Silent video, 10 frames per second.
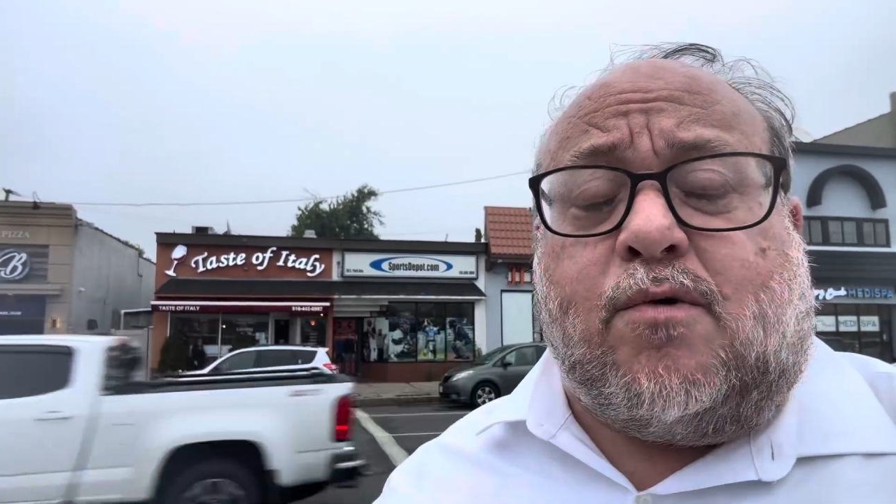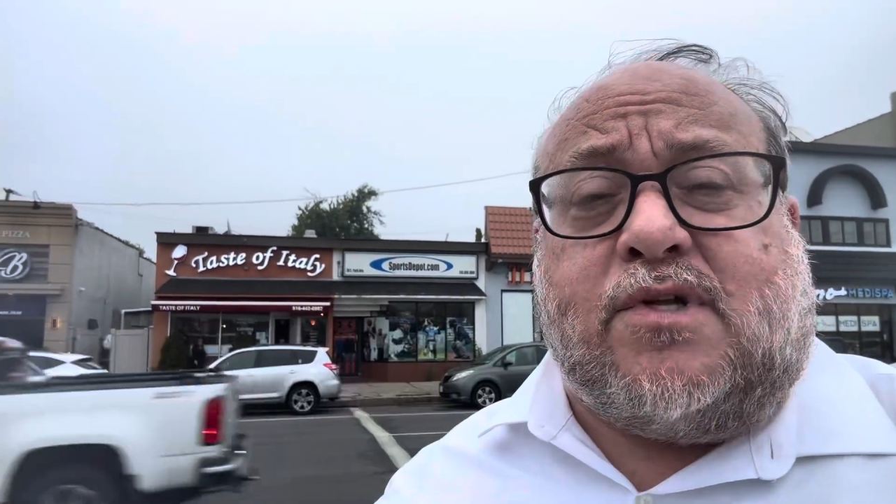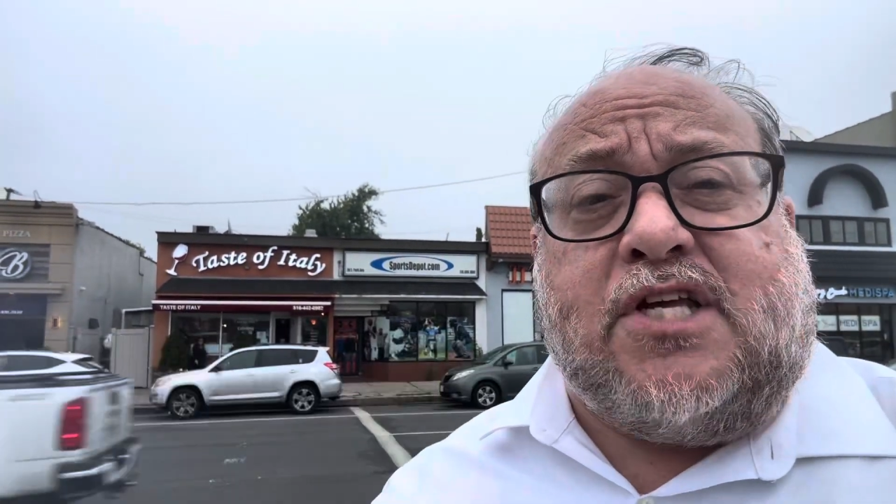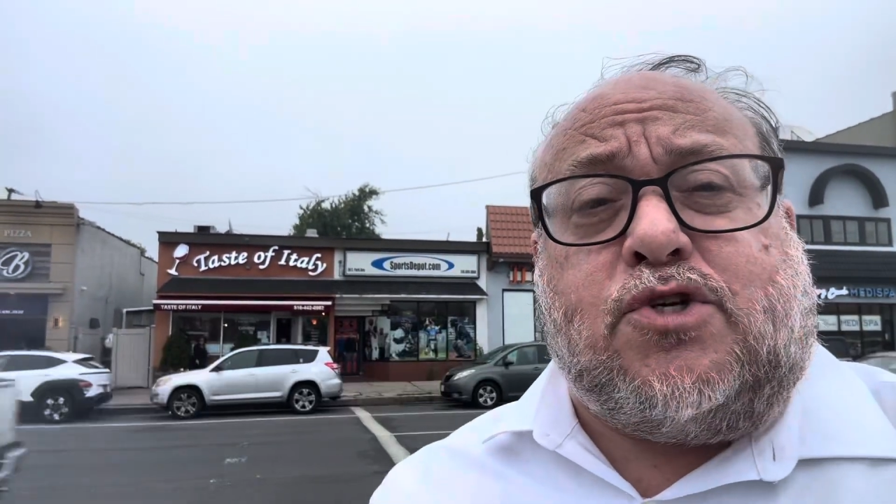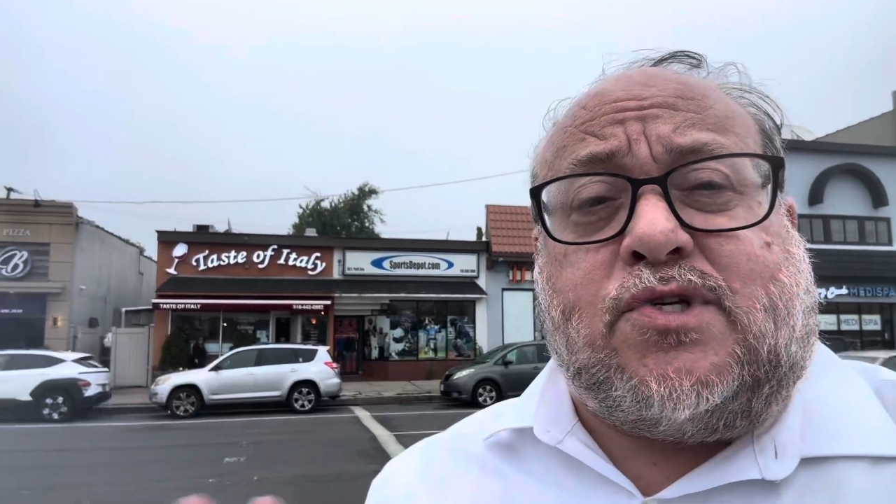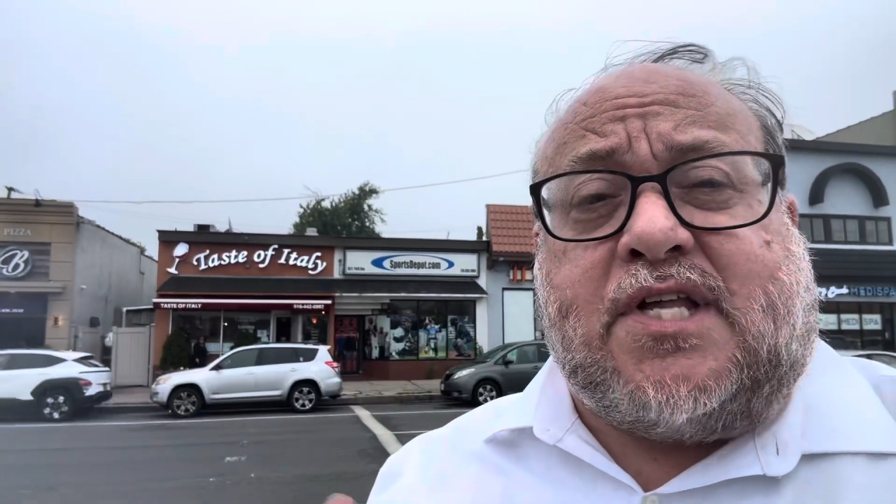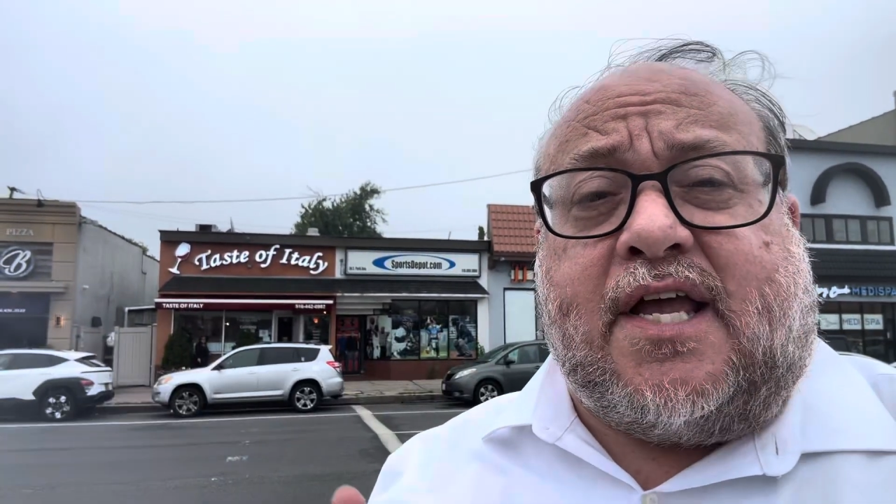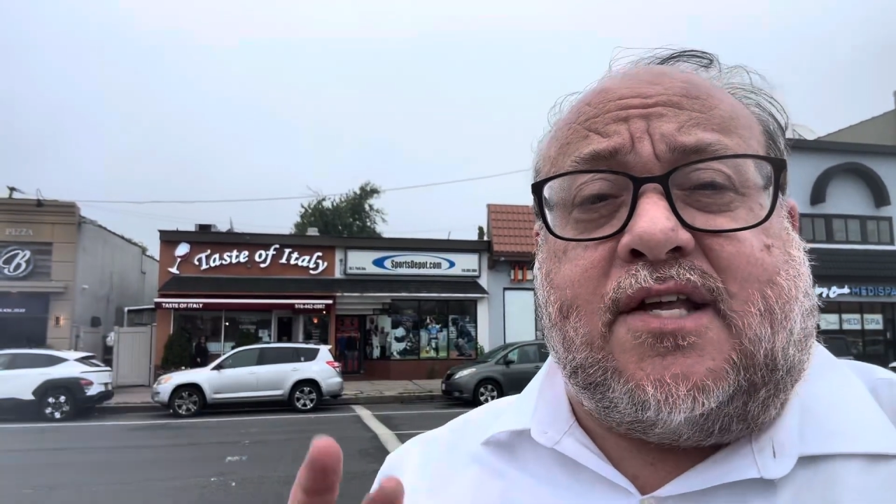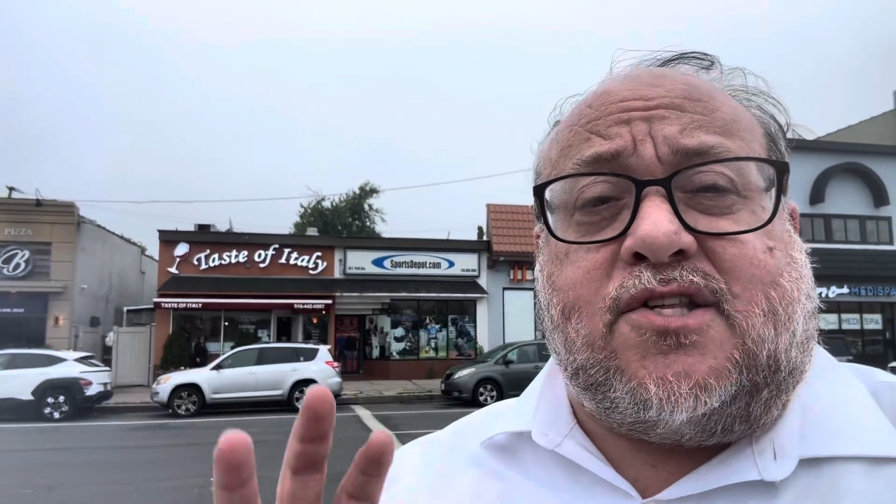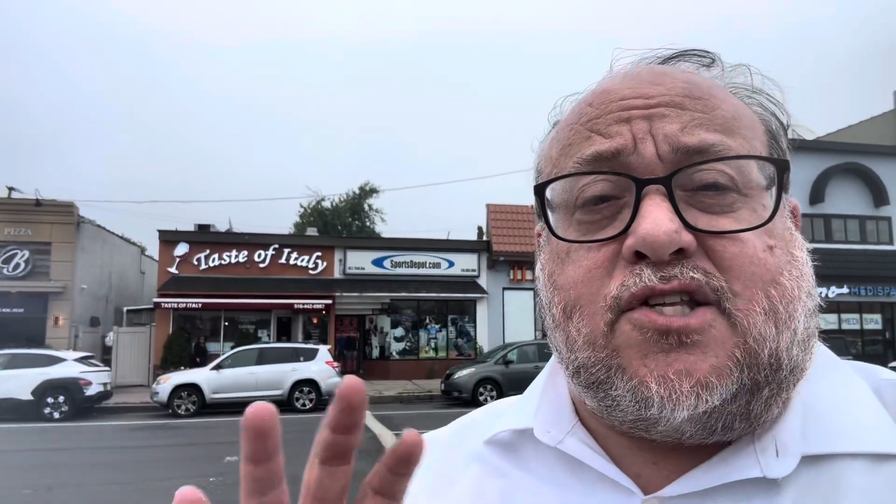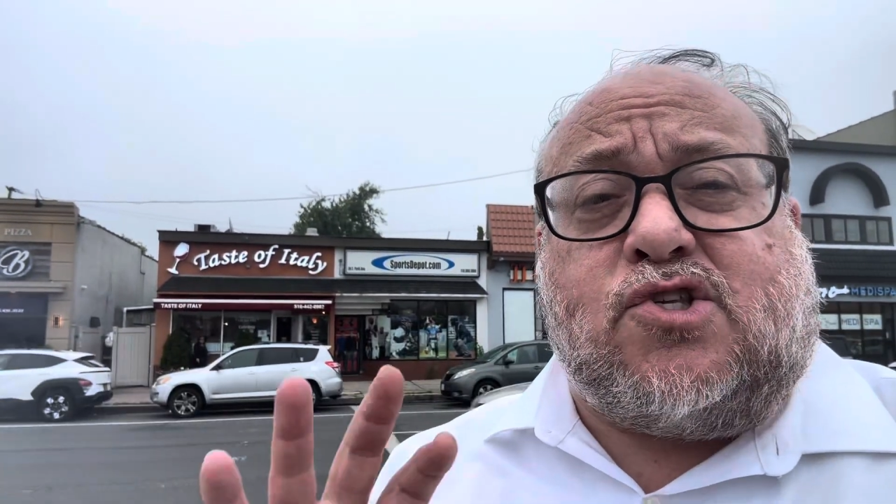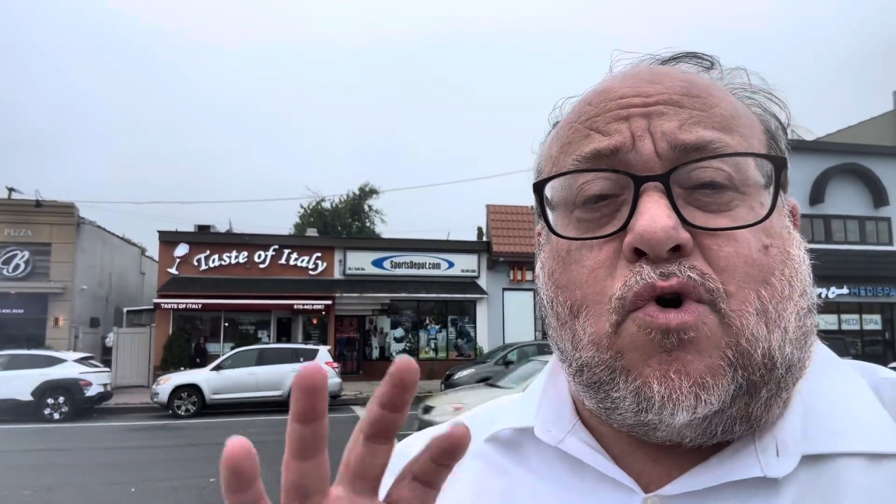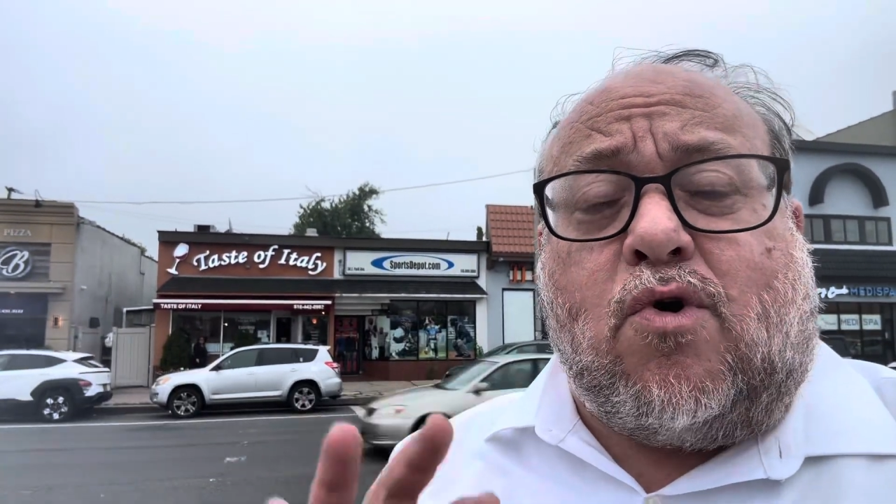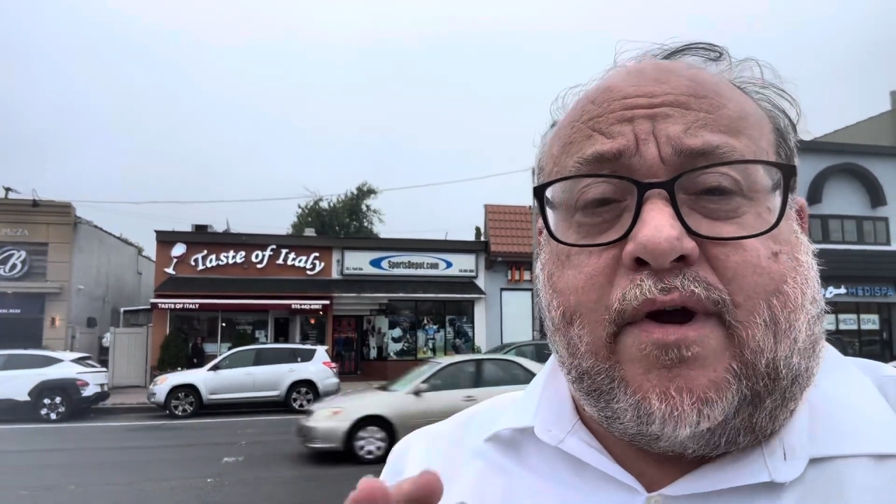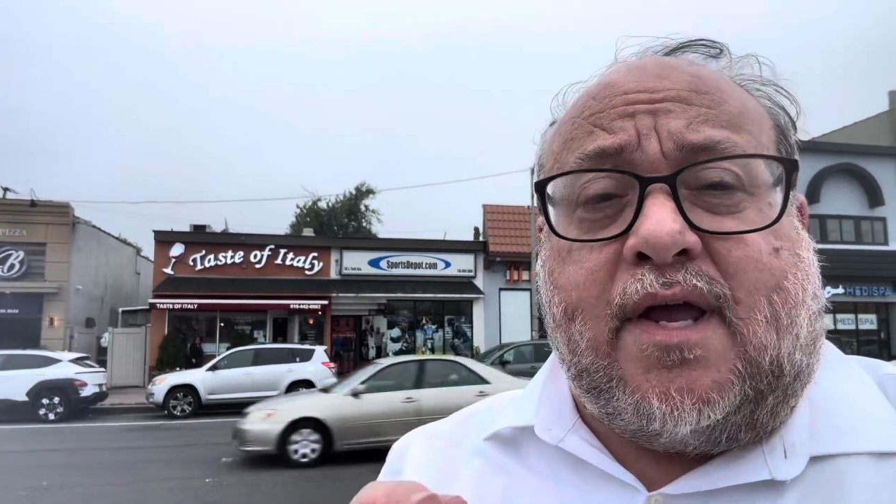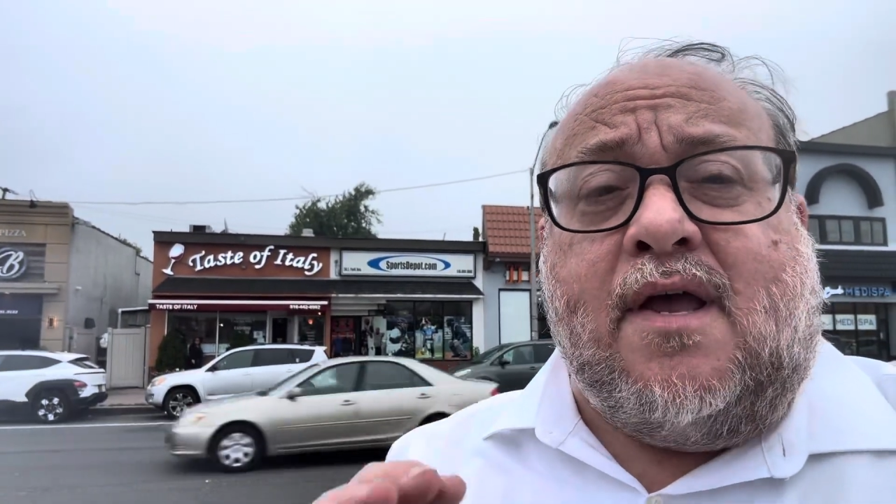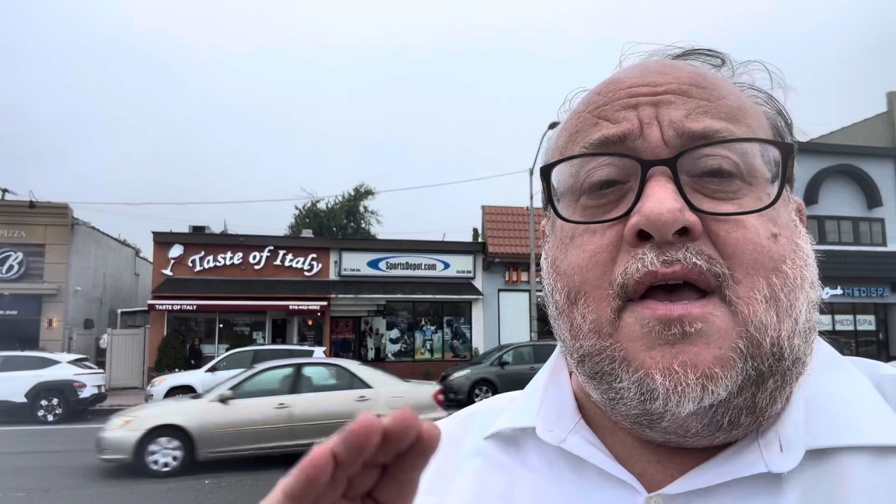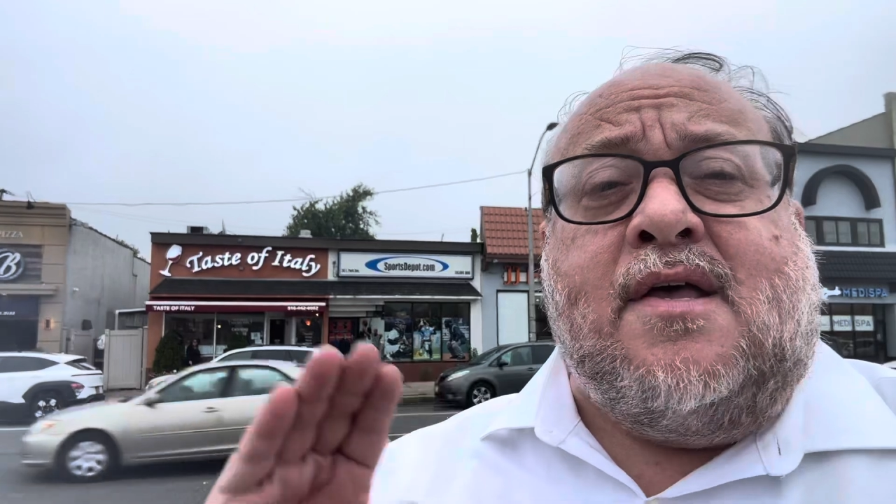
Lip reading: And what's interesting is the story